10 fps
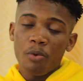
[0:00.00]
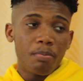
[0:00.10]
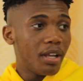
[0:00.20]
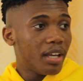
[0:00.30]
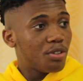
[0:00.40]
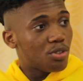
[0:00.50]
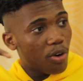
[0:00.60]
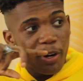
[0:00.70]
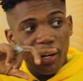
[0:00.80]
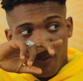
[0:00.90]
we played
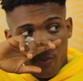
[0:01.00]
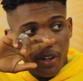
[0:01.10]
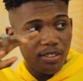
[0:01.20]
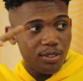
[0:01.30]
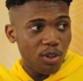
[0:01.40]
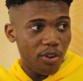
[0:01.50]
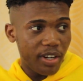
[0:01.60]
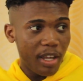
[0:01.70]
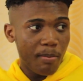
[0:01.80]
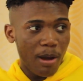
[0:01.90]
Sorry when
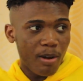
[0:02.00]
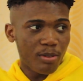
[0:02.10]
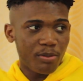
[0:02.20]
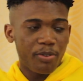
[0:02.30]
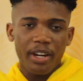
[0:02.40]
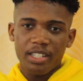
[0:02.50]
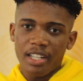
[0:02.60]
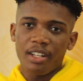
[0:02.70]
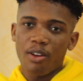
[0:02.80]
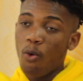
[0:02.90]
Sorry came out
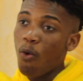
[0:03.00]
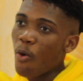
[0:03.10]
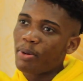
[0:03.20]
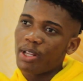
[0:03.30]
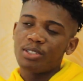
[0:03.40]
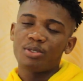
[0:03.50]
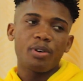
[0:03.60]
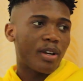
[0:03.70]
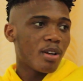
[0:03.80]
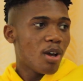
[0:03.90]
fresh, and the whole place